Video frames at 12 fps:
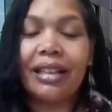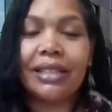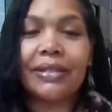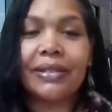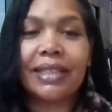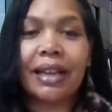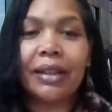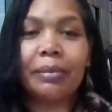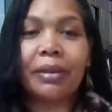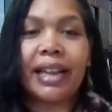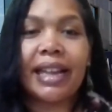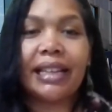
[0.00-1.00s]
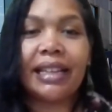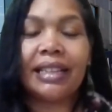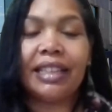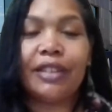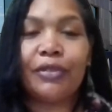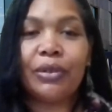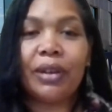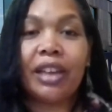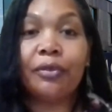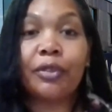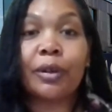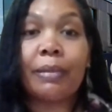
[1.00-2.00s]
to celebrate and give you
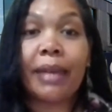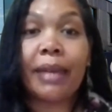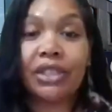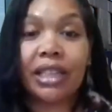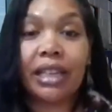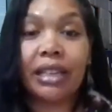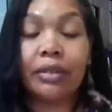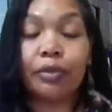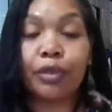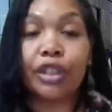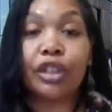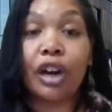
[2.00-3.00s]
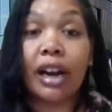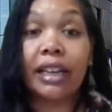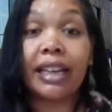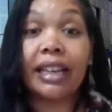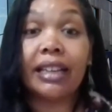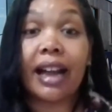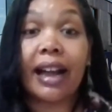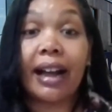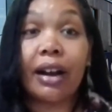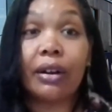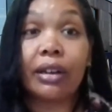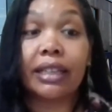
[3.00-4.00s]
information regarding
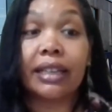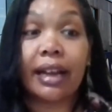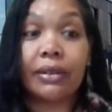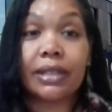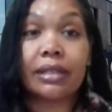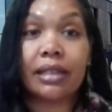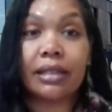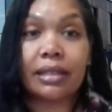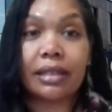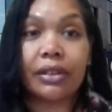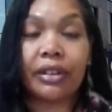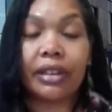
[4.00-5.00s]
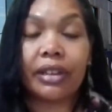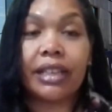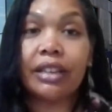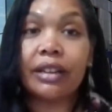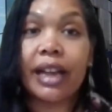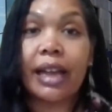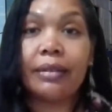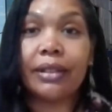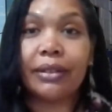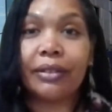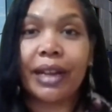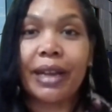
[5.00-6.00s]
our counseling center here at
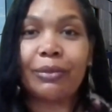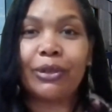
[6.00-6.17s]
the Great